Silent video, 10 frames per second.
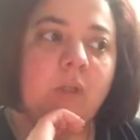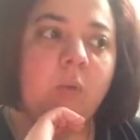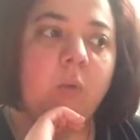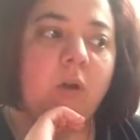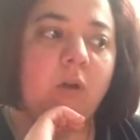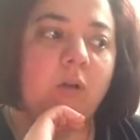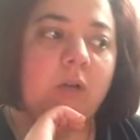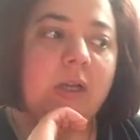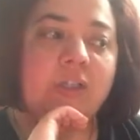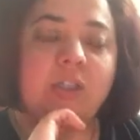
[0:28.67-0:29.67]
Well,
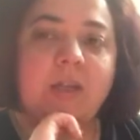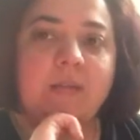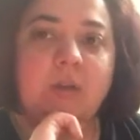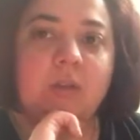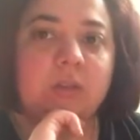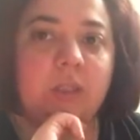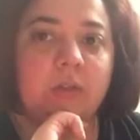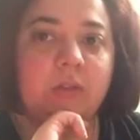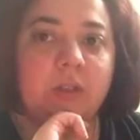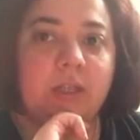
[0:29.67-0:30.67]
I should have it all
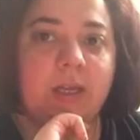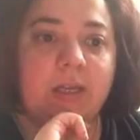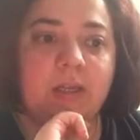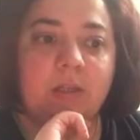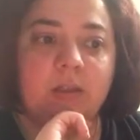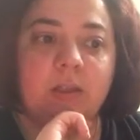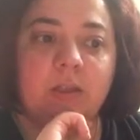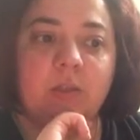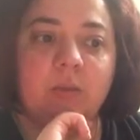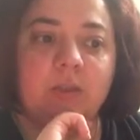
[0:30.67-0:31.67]
together today,
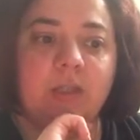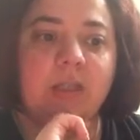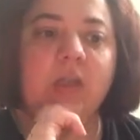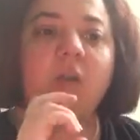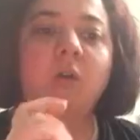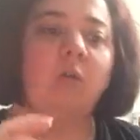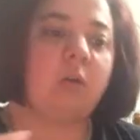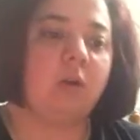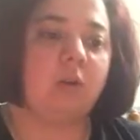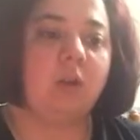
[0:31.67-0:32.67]
and you would think, oh,
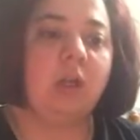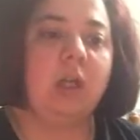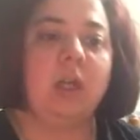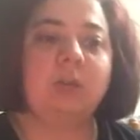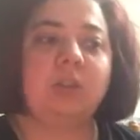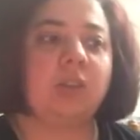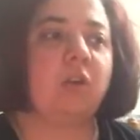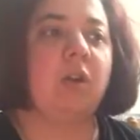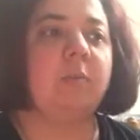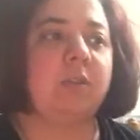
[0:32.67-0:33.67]
well, I'm just going
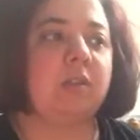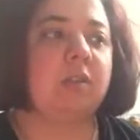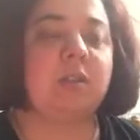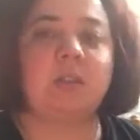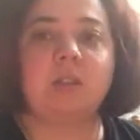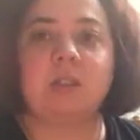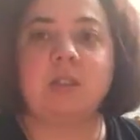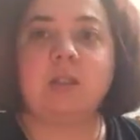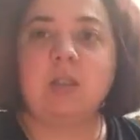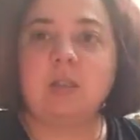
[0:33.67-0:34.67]
to grab this, this, this,
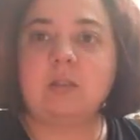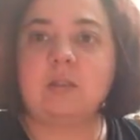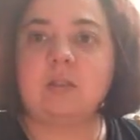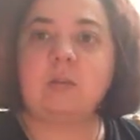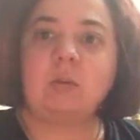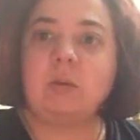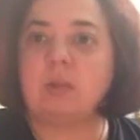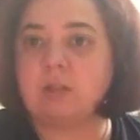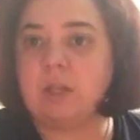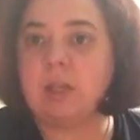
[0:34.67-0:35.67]
and this, throw it in
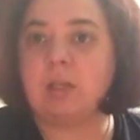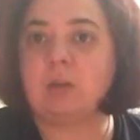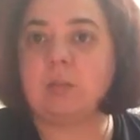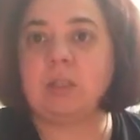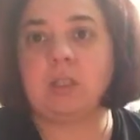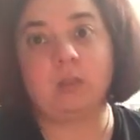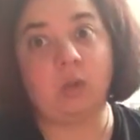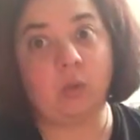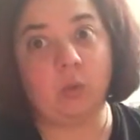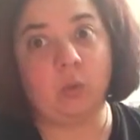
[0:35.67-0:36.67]
a thing, and it'll be done.
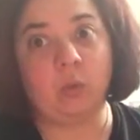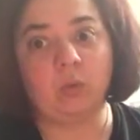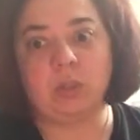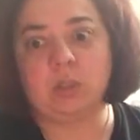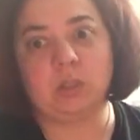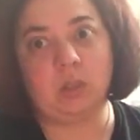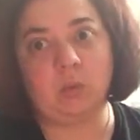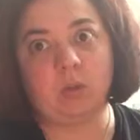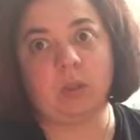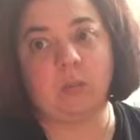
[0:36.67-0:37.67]
No, it does not
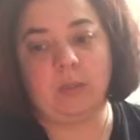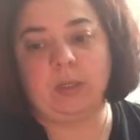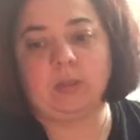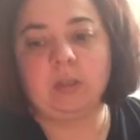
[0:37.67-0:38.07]
work that way.